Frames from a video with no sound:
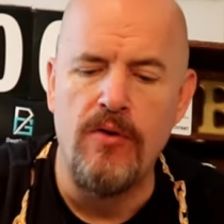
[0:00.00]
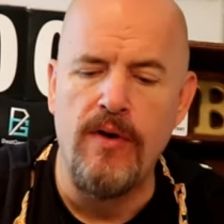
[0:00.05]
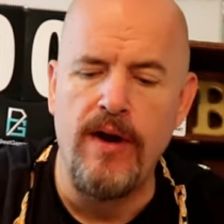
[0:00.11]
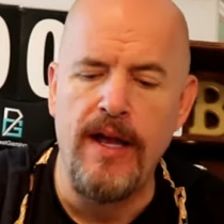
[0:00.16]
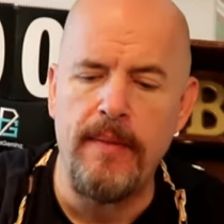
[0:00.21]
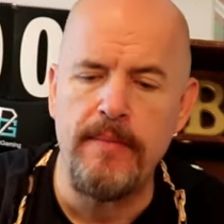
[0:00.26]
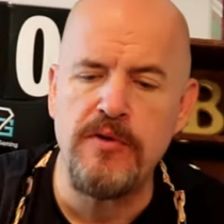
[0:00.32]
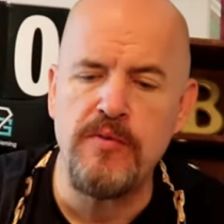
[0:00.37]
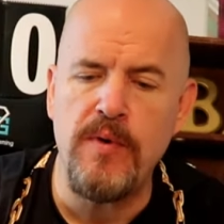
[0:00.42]

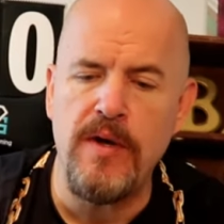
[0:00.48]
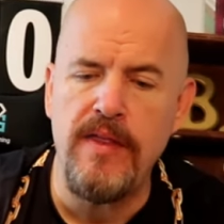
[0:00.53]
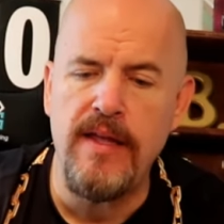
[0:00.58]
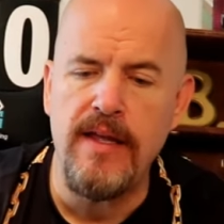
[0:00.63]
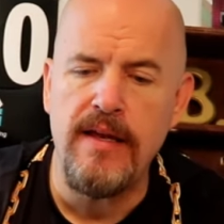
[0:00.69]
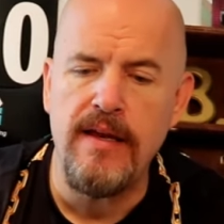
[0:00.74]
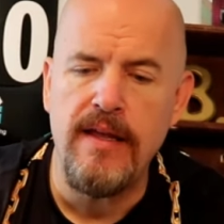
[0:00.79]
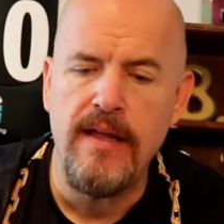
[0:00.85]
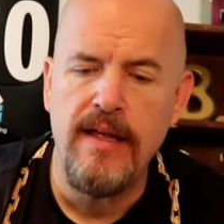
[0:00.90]
grams with
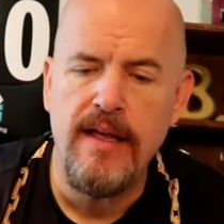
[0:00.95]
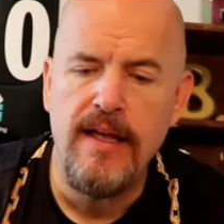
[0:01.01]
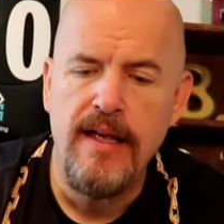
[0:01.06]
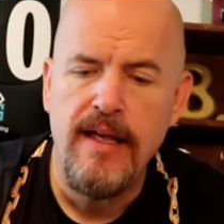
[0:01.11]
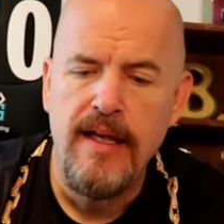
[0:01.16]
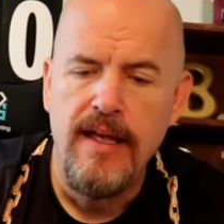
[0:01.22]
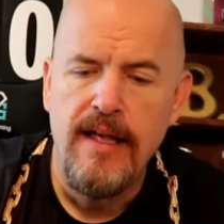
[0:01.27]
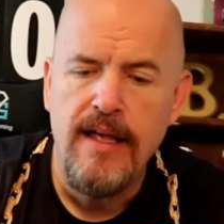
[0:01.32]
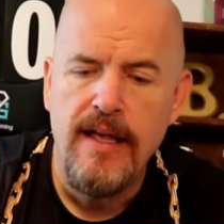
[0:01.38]
it
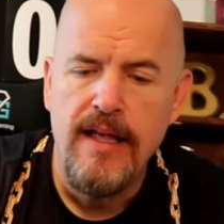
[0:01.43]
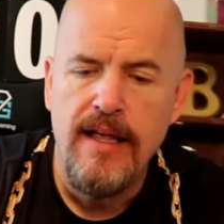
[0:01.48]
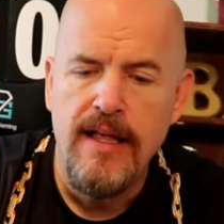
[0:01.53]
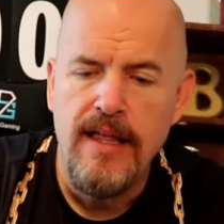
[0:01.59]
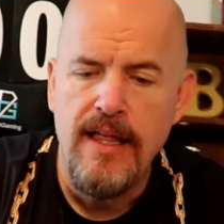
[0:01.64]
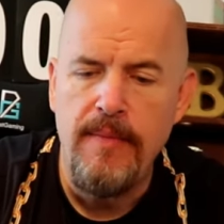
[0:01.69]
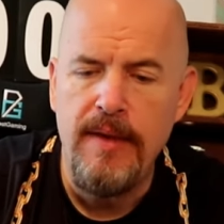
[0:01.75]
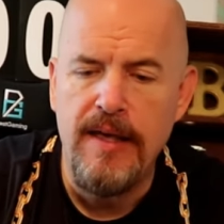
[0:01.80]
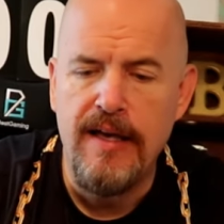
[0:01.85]

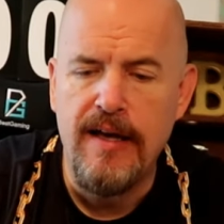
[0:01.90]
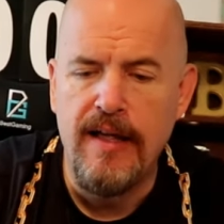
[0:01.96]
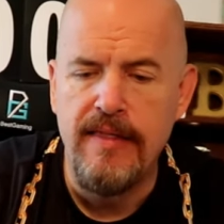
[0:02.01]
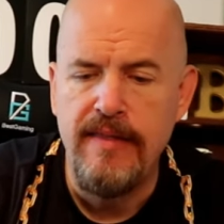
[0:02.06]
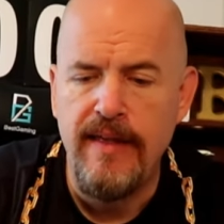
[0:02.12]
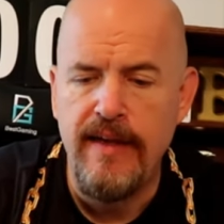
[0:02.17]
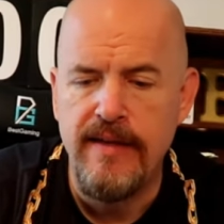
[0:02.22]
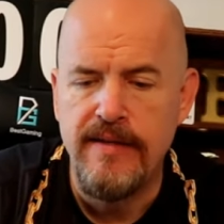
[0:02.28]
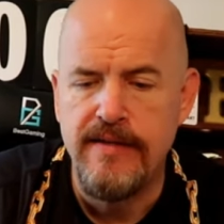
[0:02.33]
let me
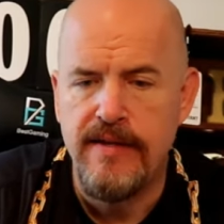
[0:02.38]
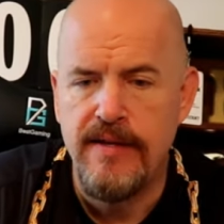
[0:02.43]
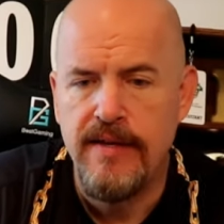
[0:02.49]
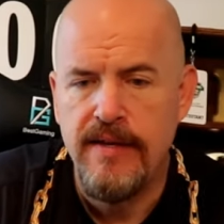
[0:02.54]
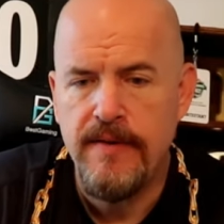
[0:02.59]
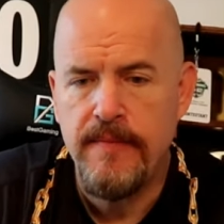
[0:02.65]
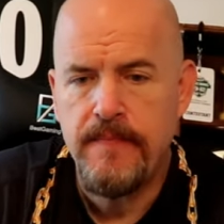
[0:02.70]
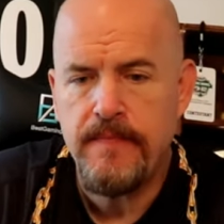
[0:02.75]
cut this